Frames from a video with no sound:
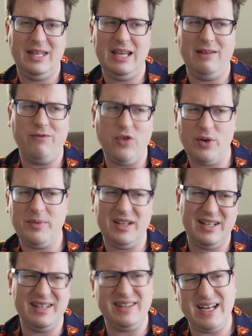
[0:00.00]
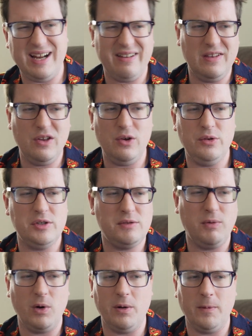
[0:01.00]
the formula that I use
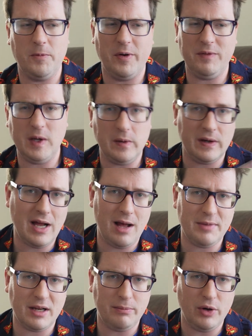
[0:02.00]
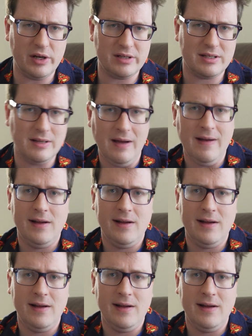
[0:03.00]
for reviewing comic books